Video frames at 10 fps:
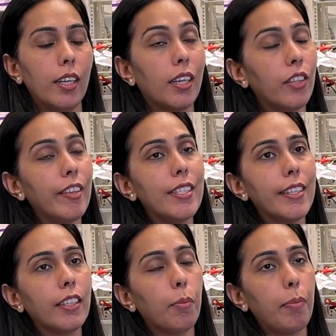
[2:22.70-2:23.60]

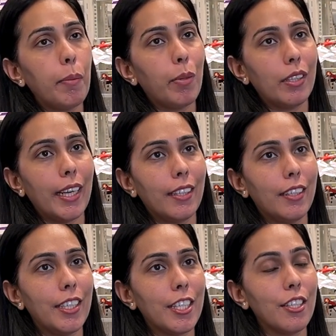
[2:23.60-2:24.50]
convincing the people that
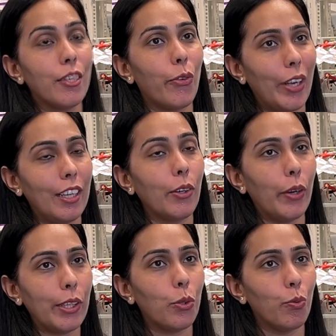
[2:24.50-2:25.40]
this is really
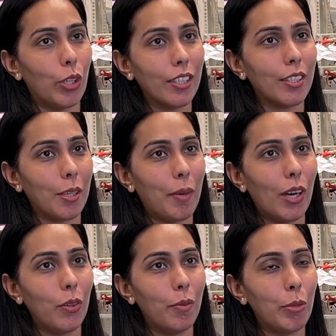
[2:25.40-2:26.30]
going to work
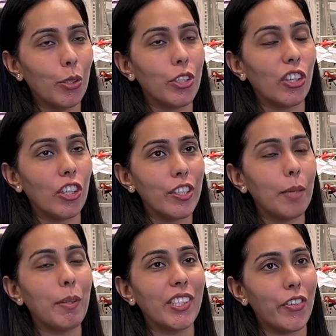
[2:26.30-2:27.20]
somehow, because the
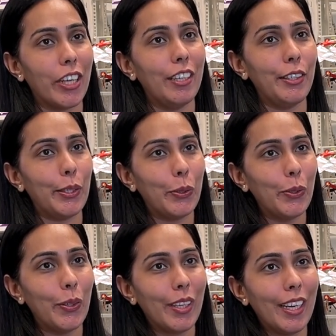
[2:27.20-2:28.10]
concept is really
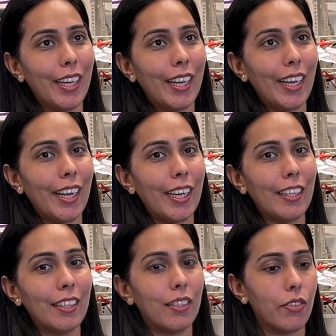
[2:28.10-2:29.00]
new,
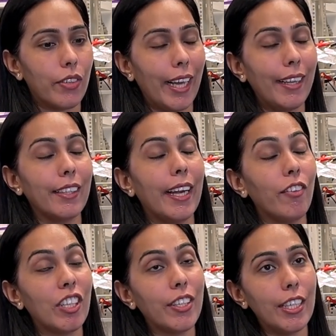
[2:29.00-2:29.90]
and telling the
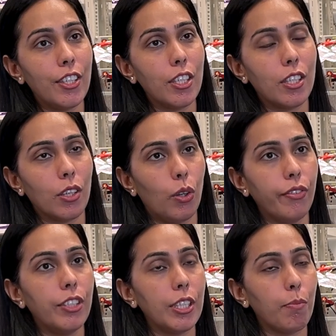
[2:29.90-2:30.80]
advantages
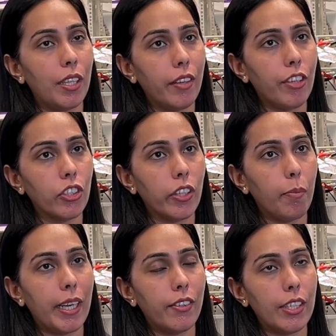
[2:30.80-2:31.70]
of these
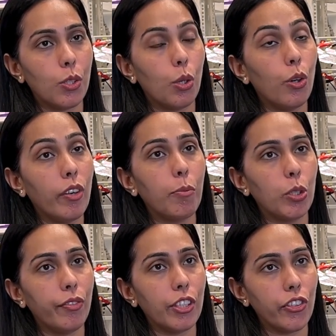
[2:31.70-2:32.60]
multifunctional batteries over
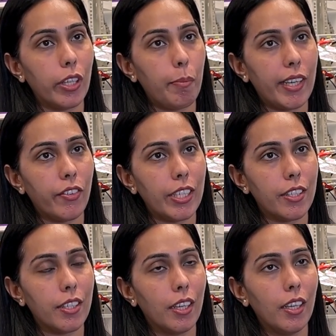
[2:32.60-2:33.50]
monofunctional
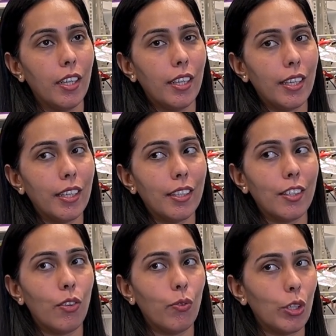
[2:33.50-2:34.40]
batteries
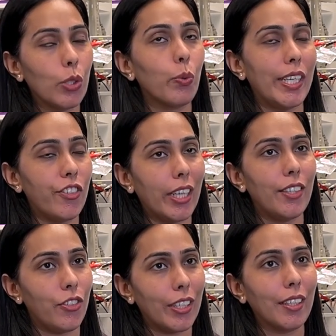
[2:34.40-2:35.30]
was quite
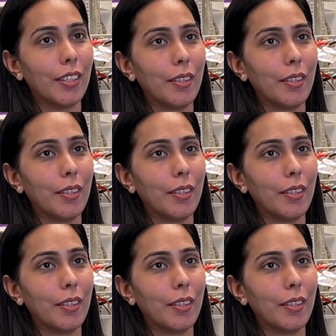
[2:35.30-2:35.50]
challenging.